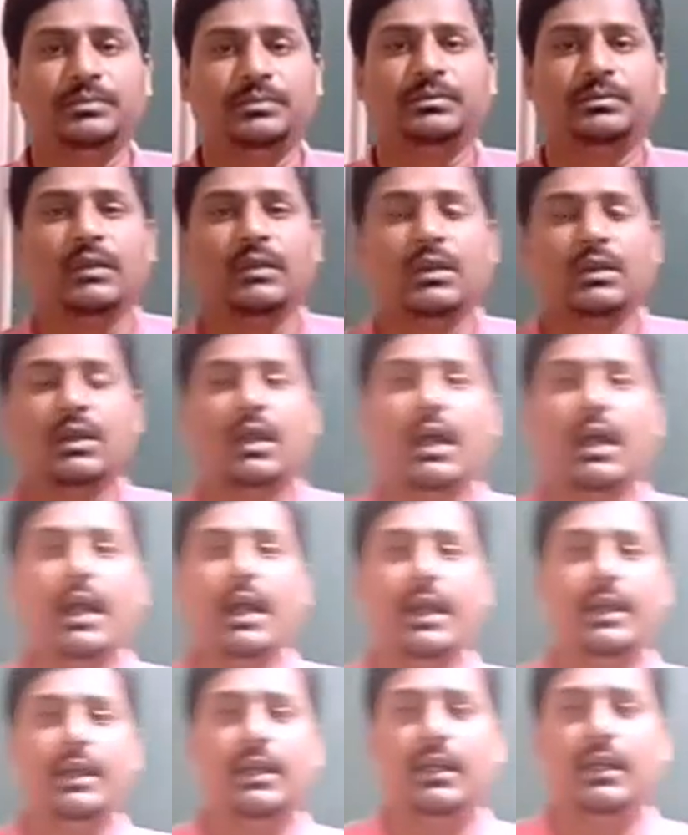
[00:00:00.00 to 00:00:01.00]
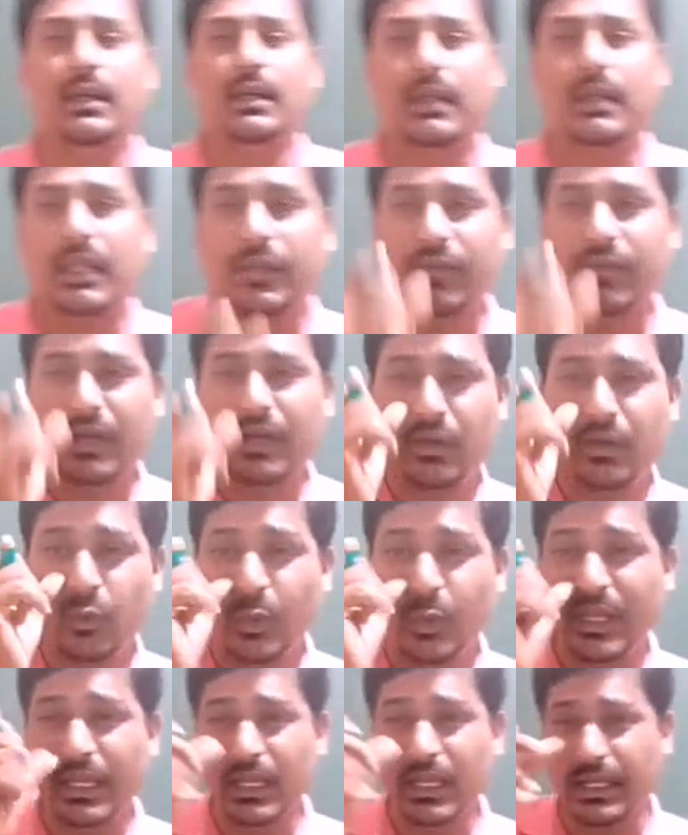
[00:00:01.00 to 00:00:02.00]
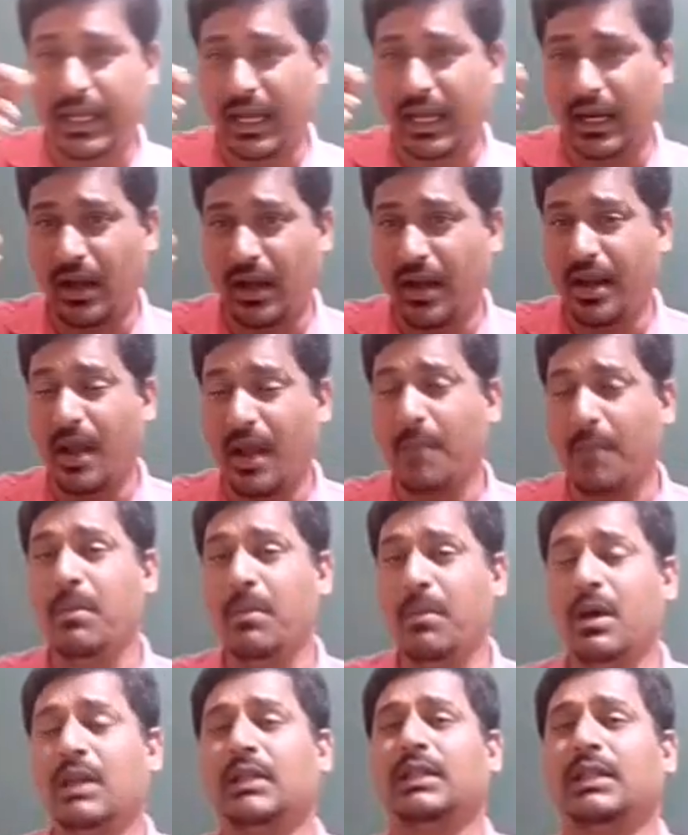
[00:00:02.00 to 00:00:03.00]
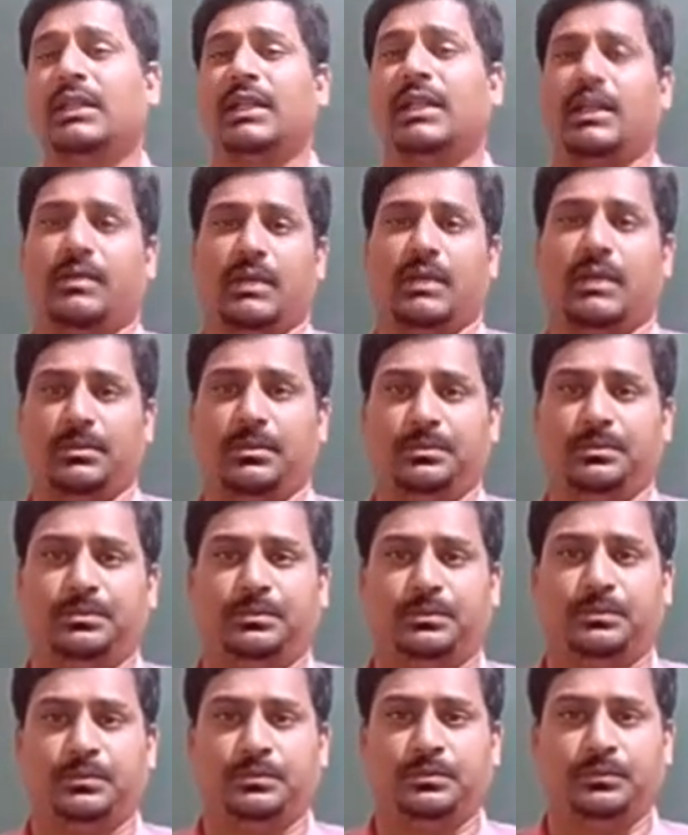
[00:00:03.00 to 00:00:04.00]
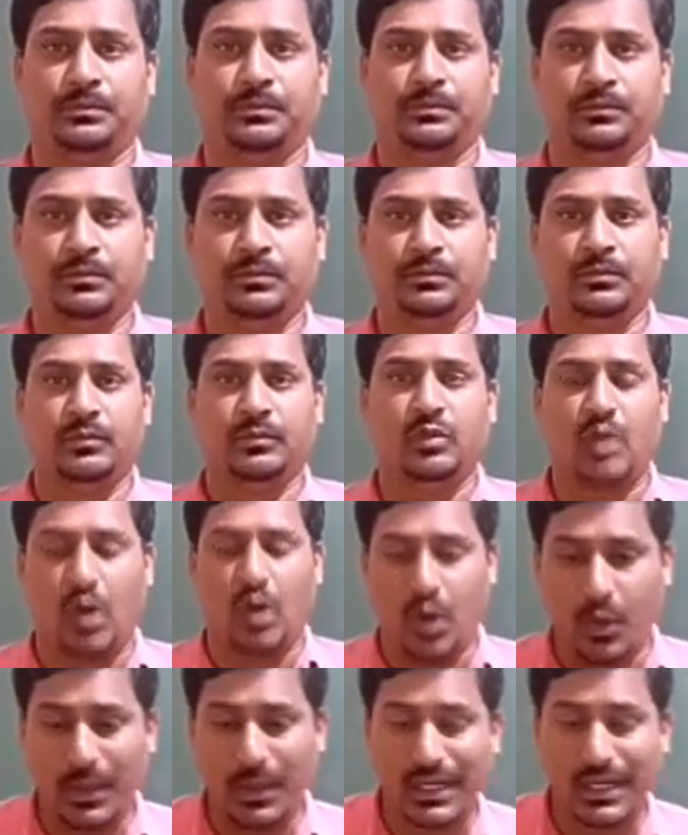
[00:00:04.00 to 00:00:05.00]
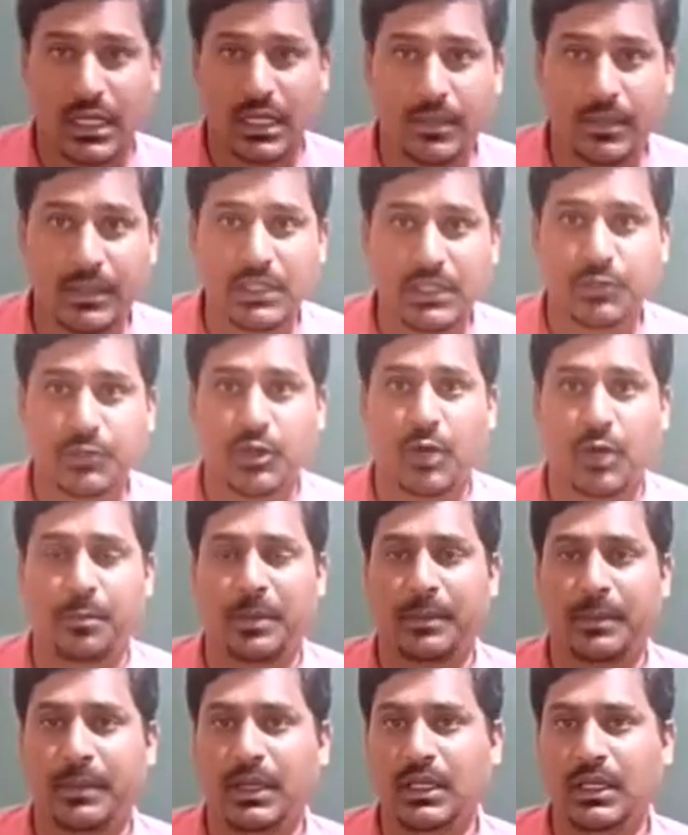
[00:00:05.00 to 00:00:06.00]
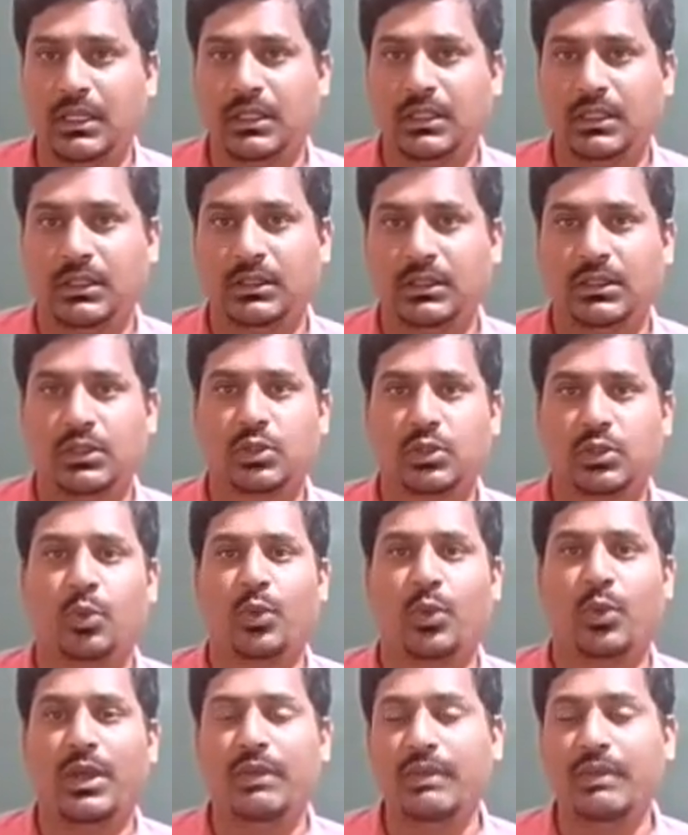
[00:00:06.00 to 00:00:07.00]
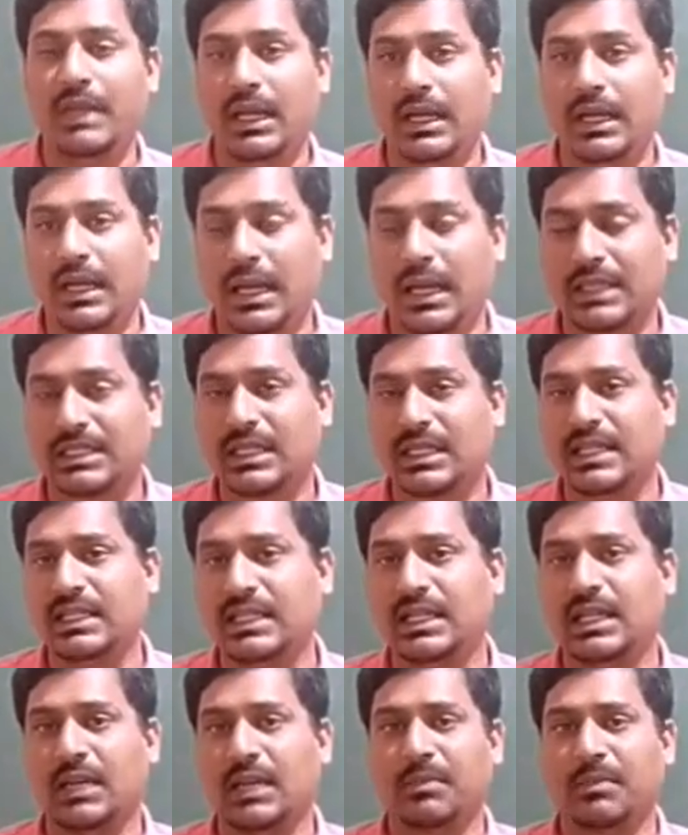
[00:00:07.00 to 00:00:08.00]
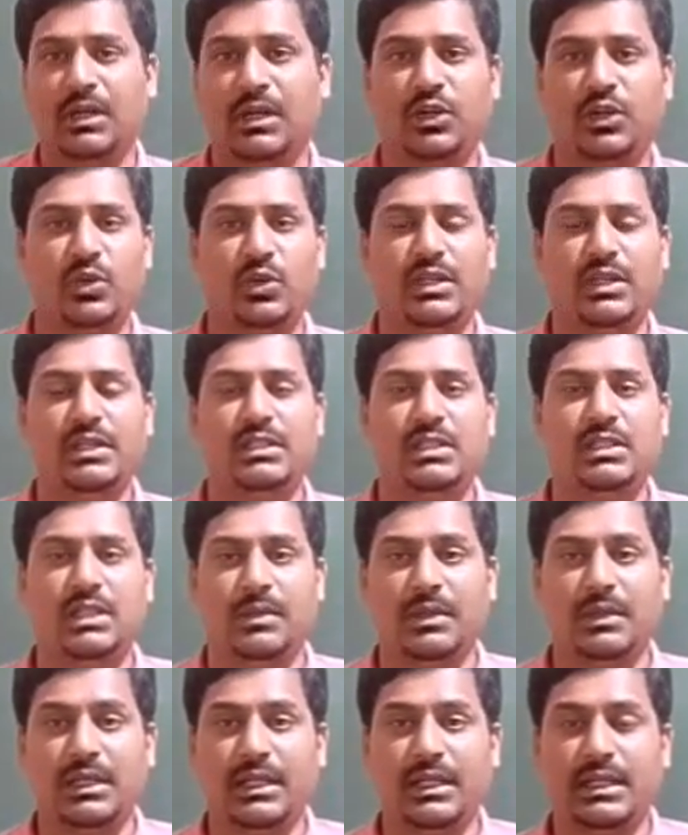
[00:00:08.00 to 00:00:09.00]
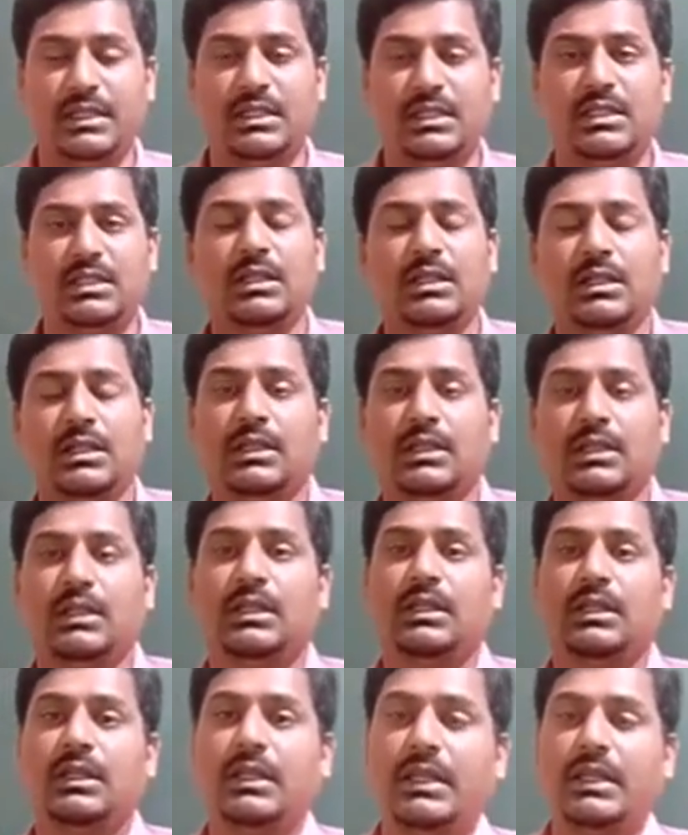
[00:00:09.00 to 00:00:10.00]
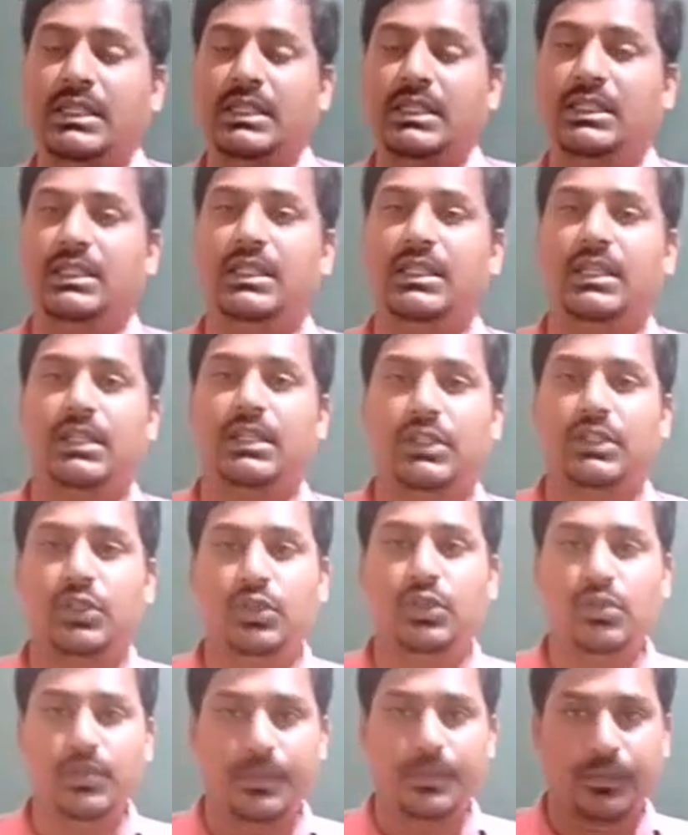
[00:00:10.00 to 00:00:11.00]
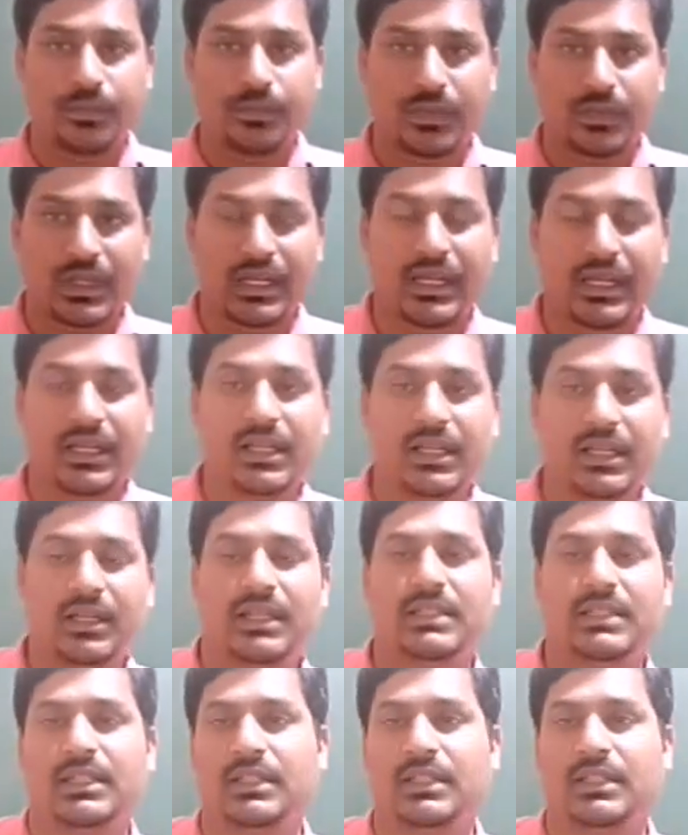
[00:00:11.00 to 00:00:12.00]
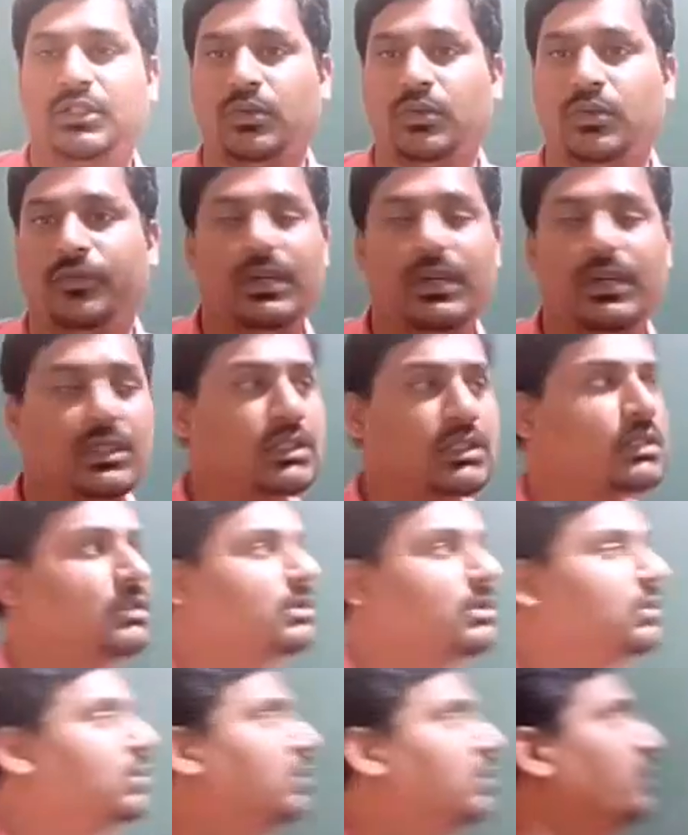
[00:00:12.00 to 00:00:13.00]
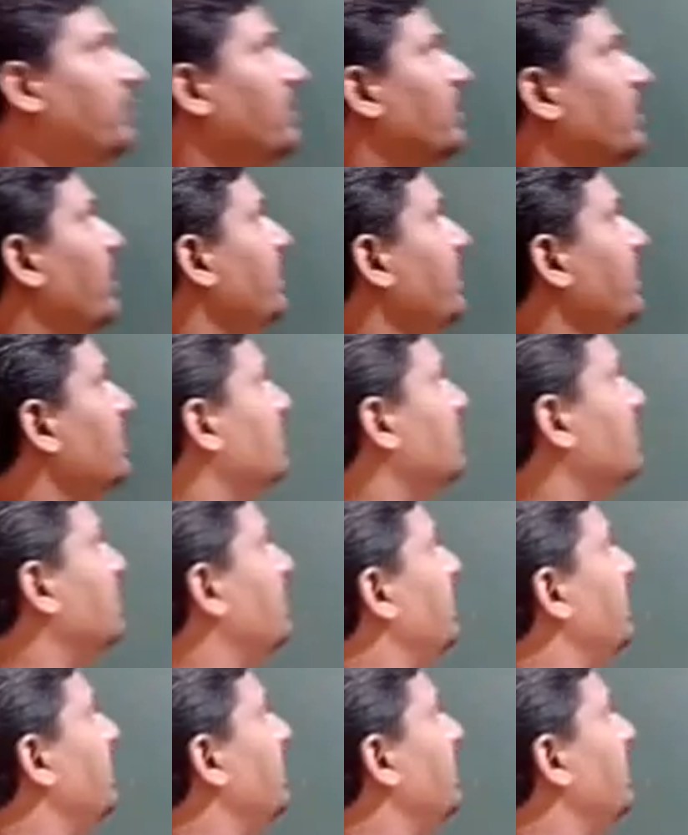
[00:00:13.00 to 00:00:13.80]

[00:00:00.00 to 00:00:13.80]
And even we can number the table. So how many tables we have prepared? So when we assign the number to each table, it is easier to recognize also. First, so we write table